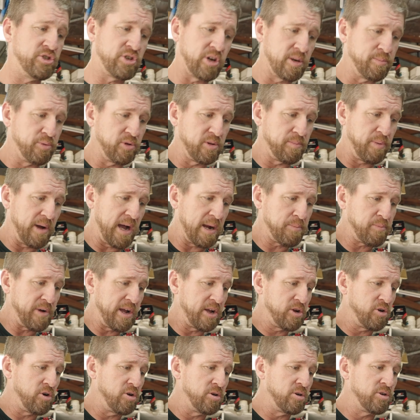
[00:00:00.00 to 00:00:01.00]
you've got to put the park
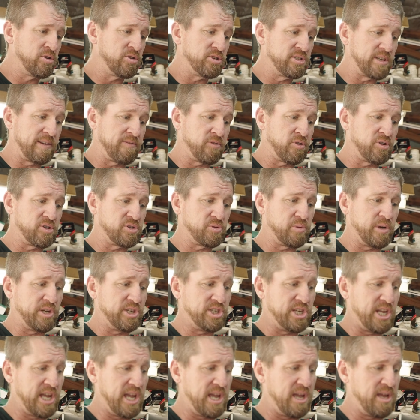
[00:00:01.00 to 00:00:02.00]
brake on because they've got a
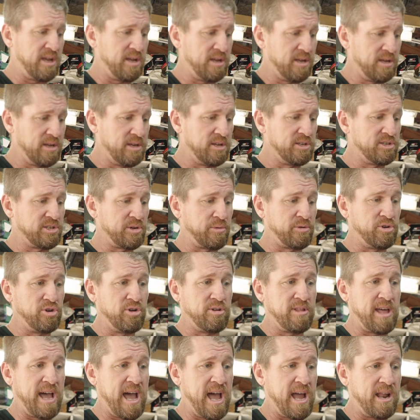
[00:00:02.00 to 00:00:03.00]
switch here. So we
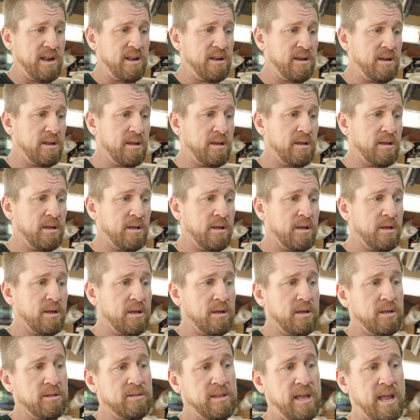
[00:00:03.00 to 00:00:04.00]
do that.
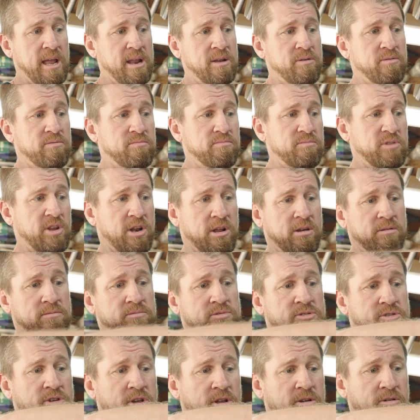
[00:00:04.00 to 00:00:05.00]
Then, you know,
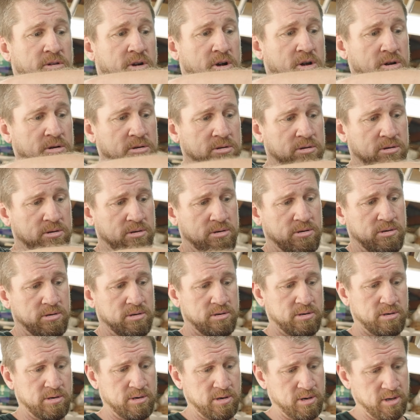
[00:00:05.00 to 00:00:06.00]
turn her on.
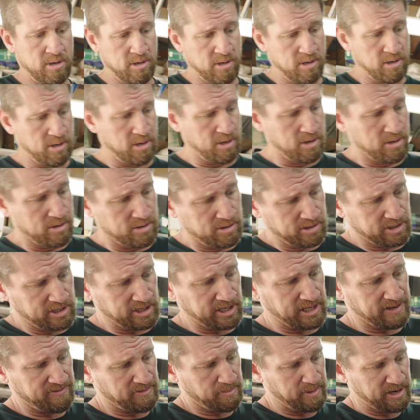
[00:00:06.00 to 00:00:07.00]
Going
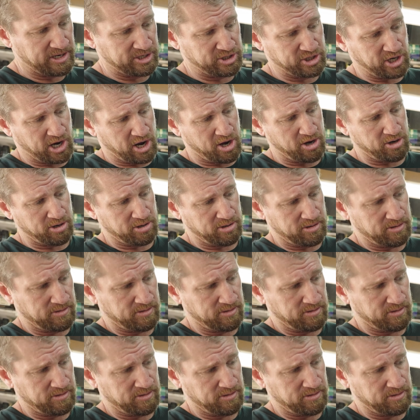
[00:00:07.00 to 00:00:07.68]
to give it a bit of choke.